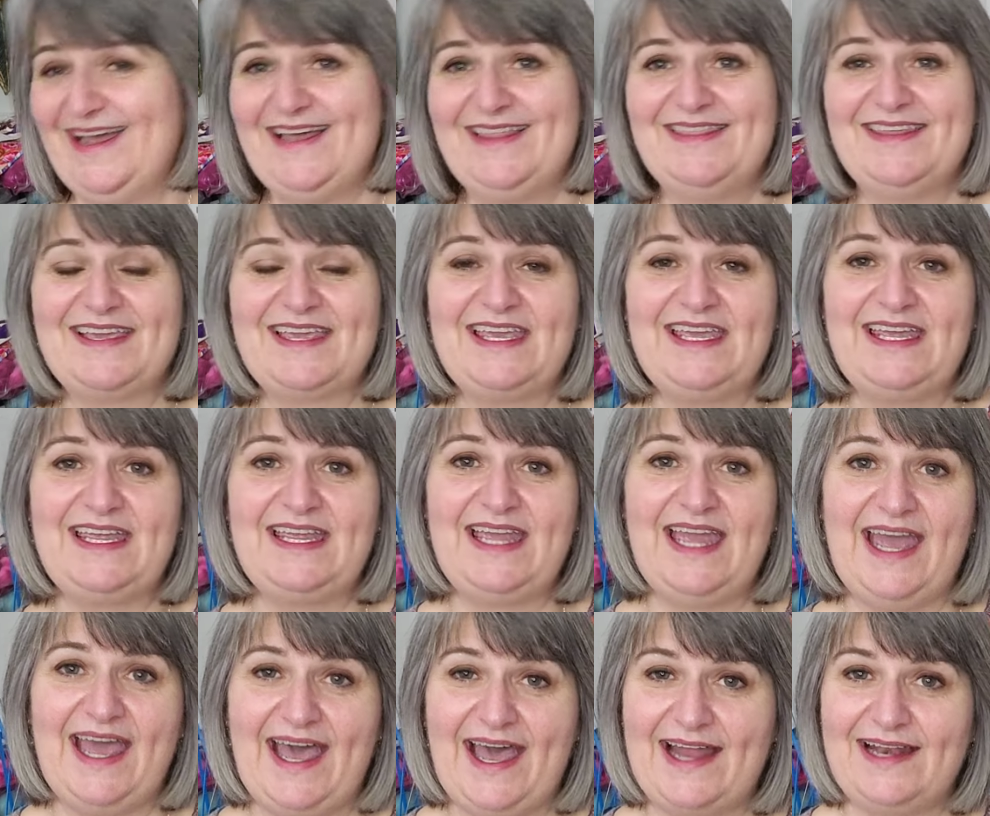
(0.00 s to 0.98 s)
and the
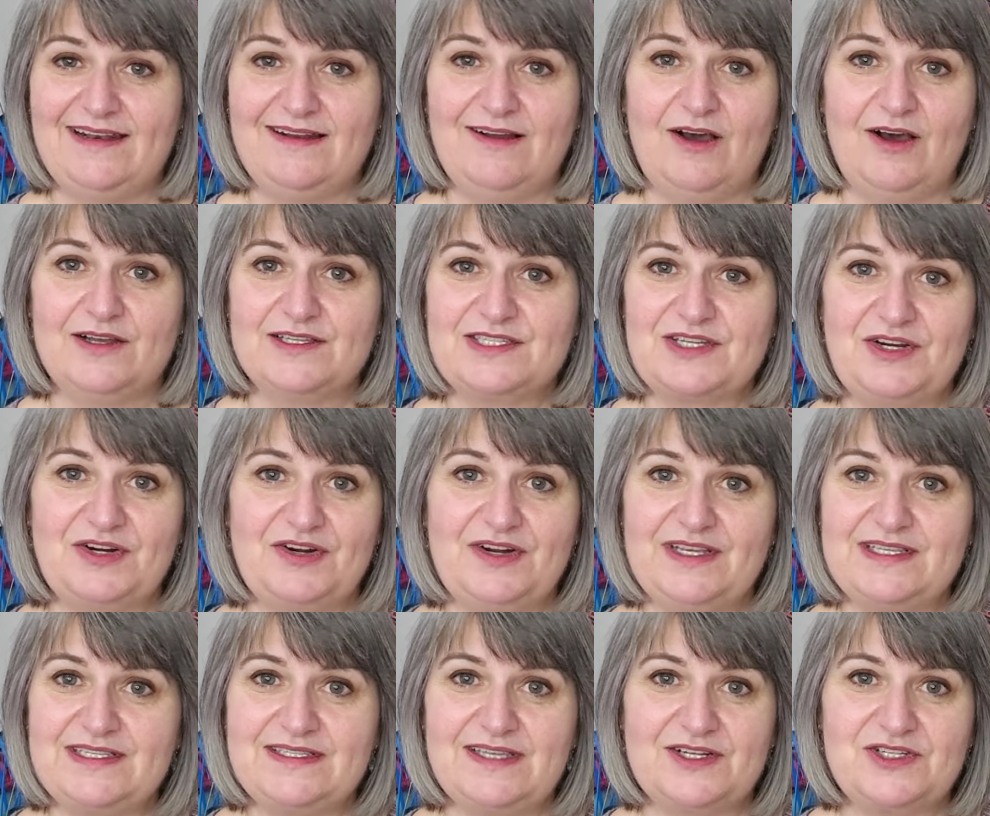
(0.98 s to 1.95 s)
cat, Oscar,
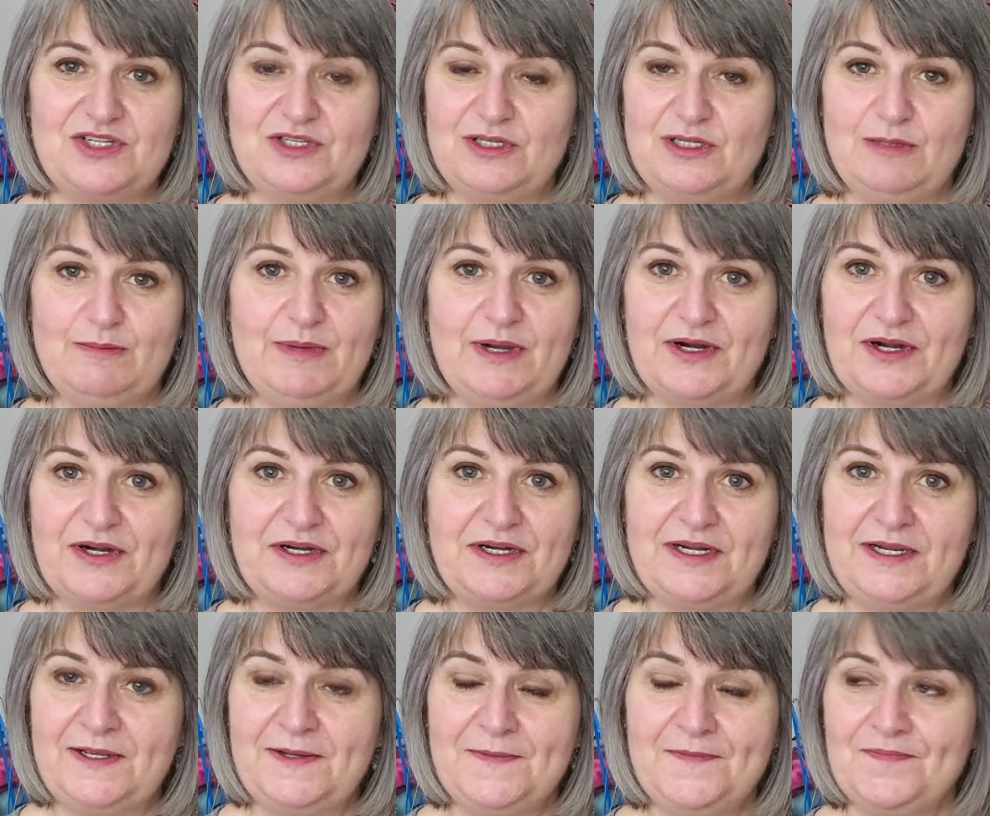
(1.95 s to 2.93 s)
is such a little bugger.
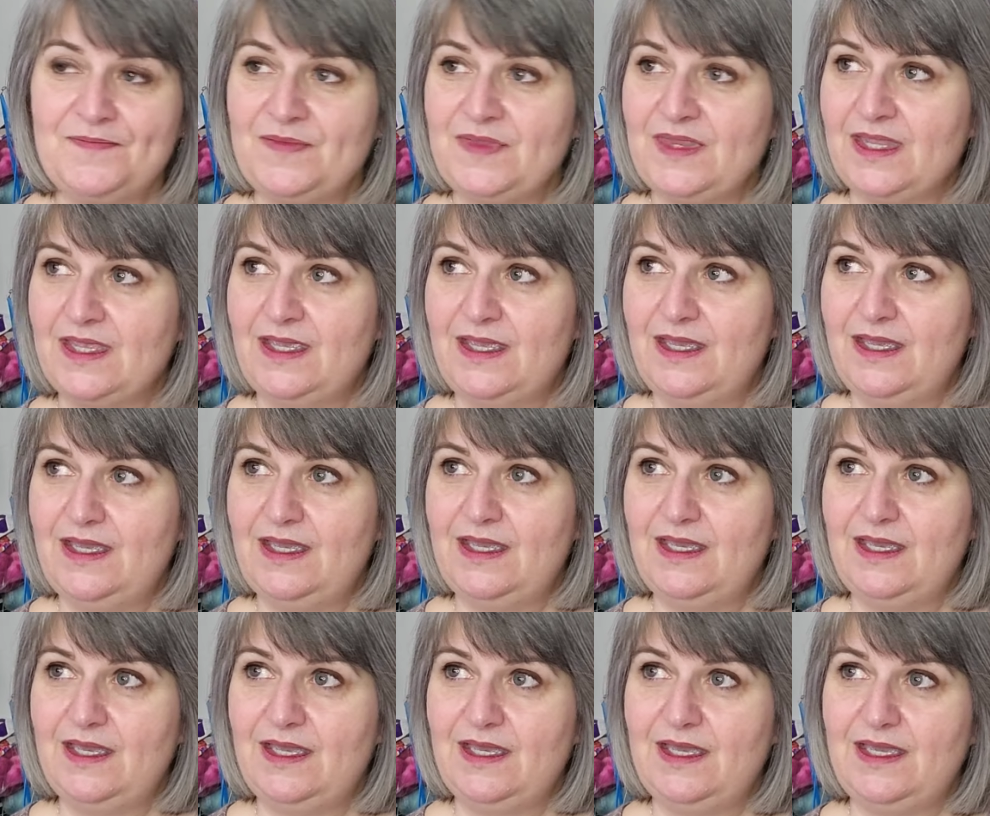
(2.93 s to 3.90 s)

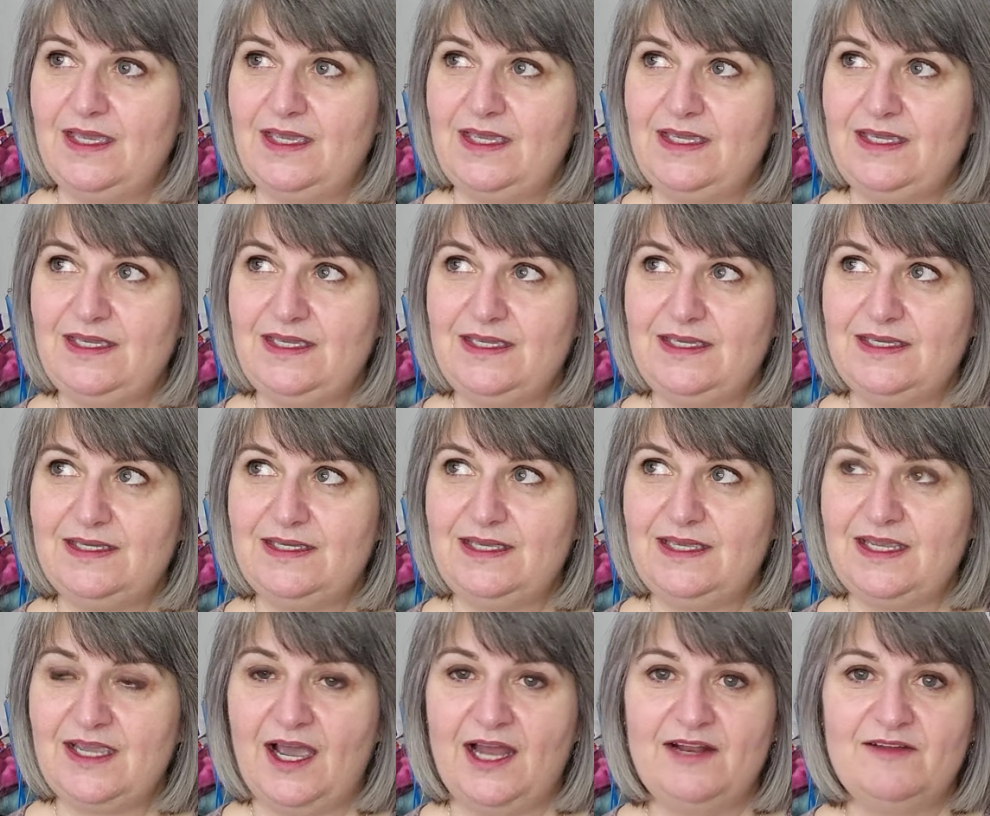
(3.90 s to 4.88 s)
He
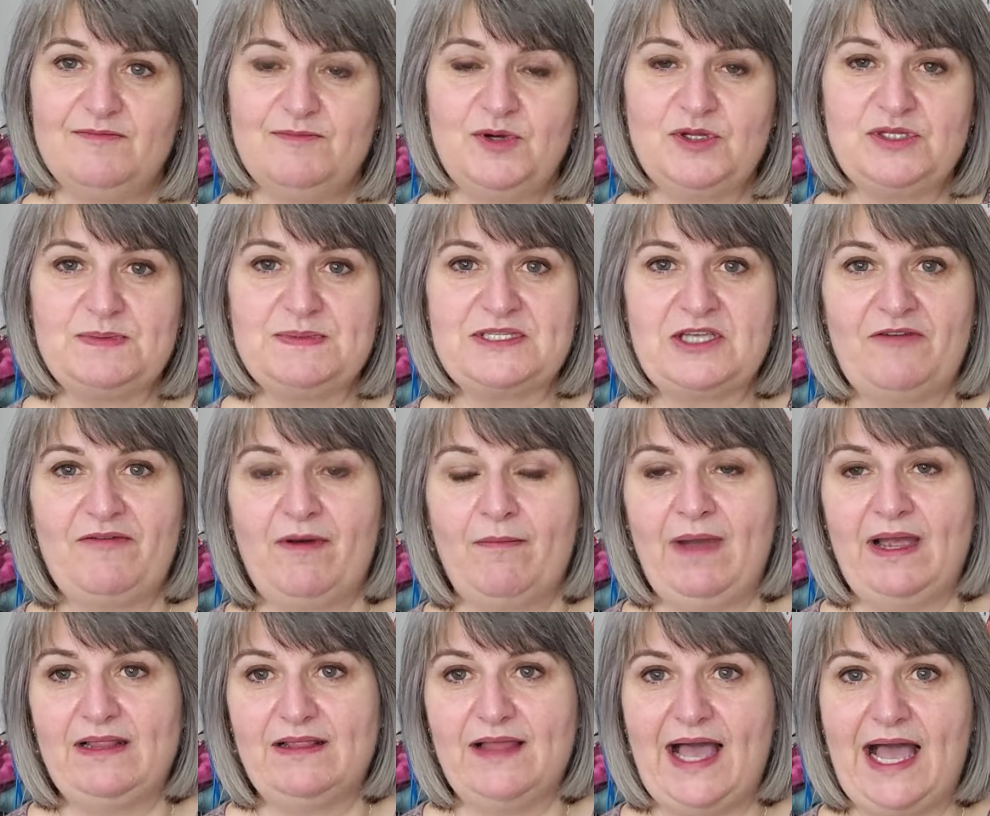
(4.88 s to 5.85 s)
he kind of puts himself on
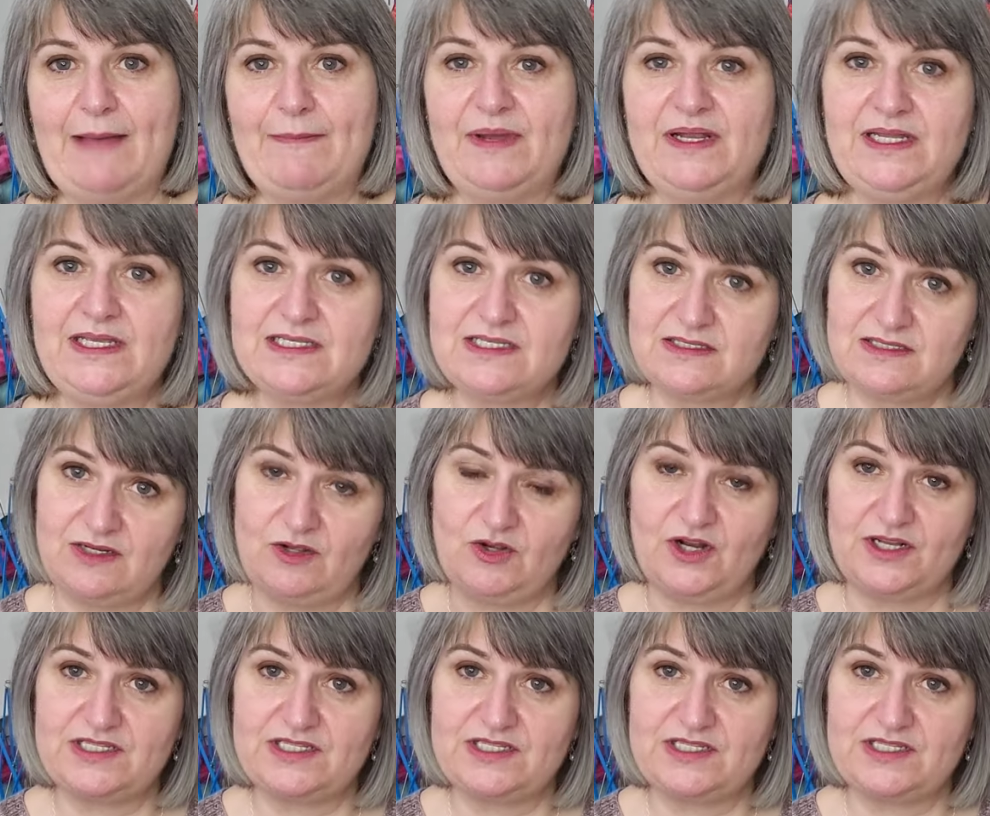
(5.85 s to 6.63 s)
my lap and he's still got